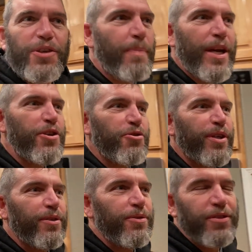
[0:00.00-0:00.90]
your
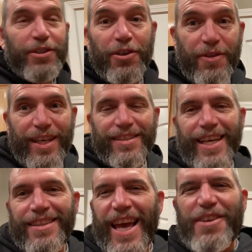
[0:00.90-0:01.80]
Benadryls and your things
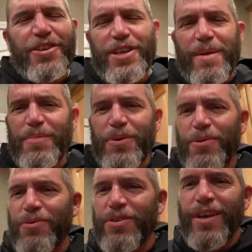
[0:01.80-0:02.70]
like that, your
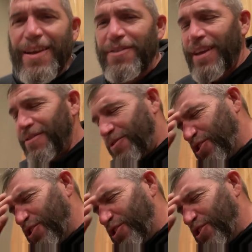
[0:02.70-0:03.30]
shampoos. I even, I